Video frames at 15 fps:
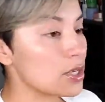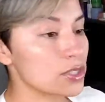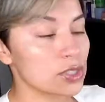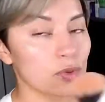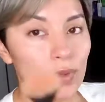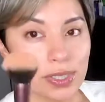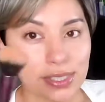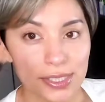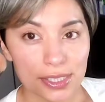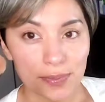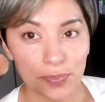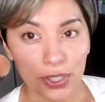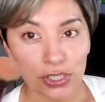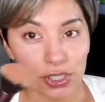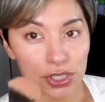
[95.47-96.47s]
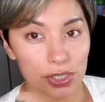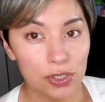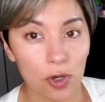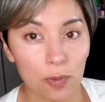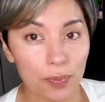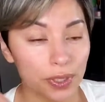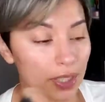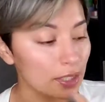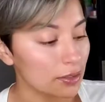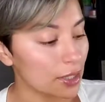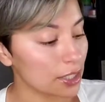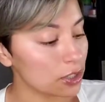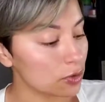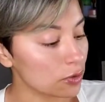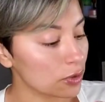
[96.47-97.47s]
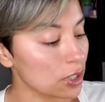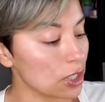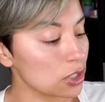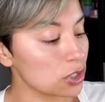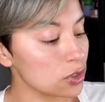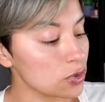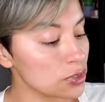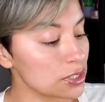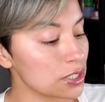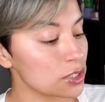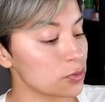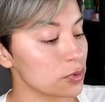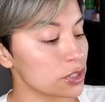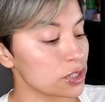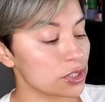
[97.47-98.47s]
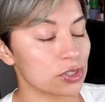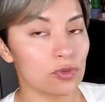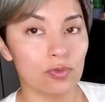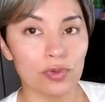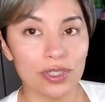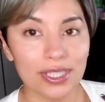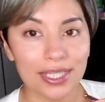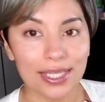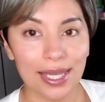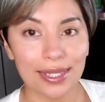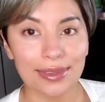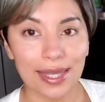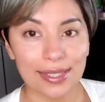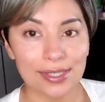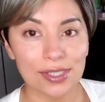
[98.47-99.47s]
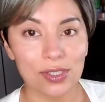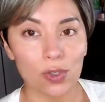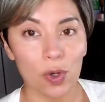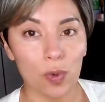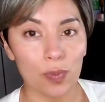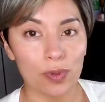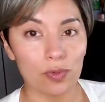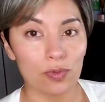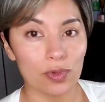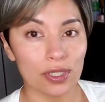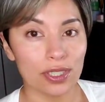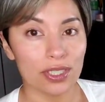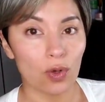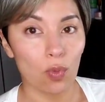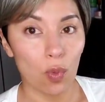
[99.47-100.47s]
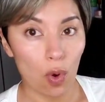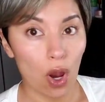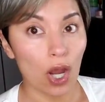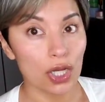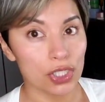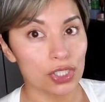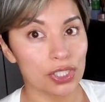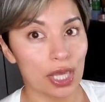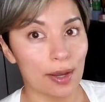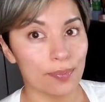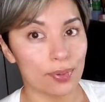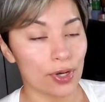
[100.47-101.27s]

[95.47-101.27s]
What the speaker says: So once this brush is soapy, then you use these ridges to really get that soap and really wash that